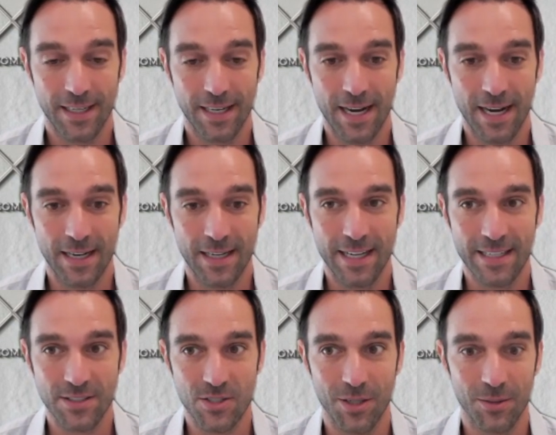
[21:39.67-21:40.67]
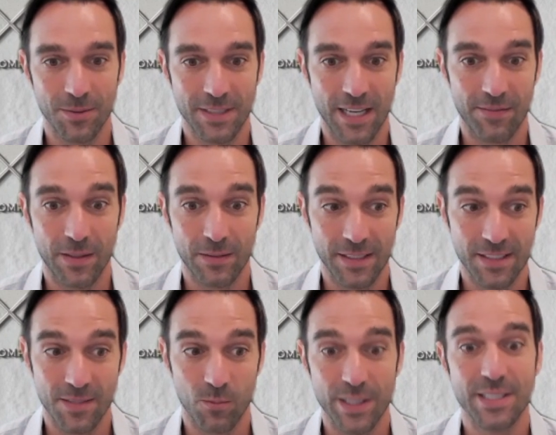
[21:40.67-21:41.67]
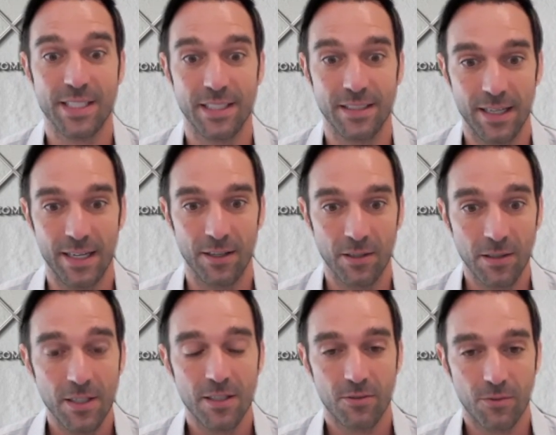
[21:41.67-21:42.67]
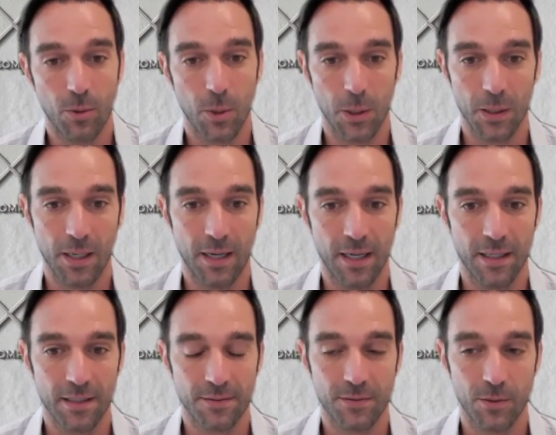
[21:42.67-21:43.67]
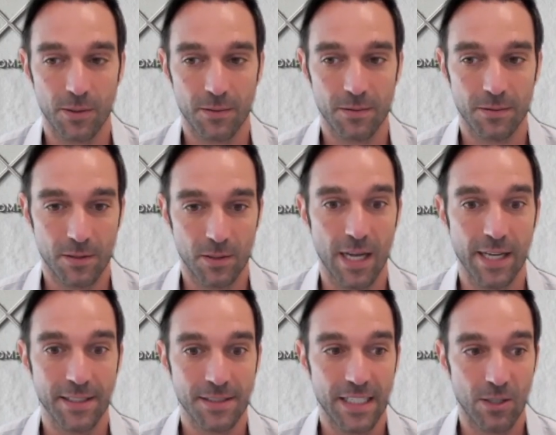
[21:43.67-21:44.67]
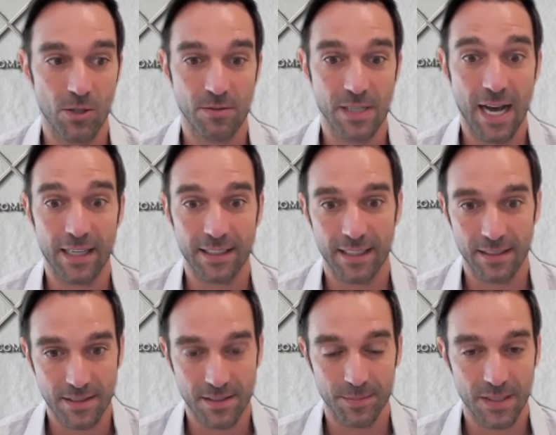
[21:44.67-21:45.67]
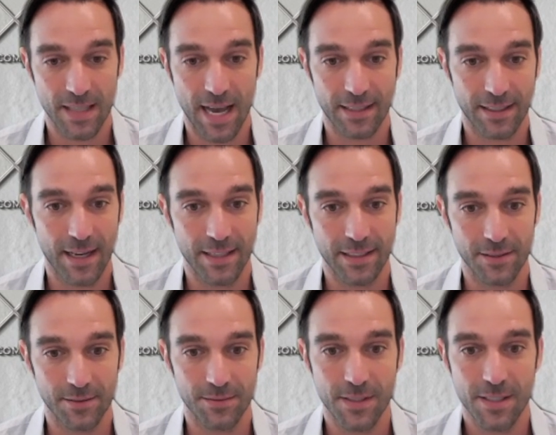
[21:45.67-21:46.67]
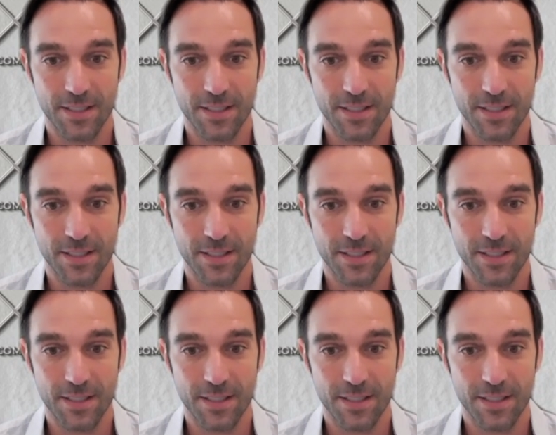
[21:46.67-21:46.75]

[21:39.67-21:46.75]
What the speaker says: And so definitely some risk in there for clients that are not accustomed to that kind of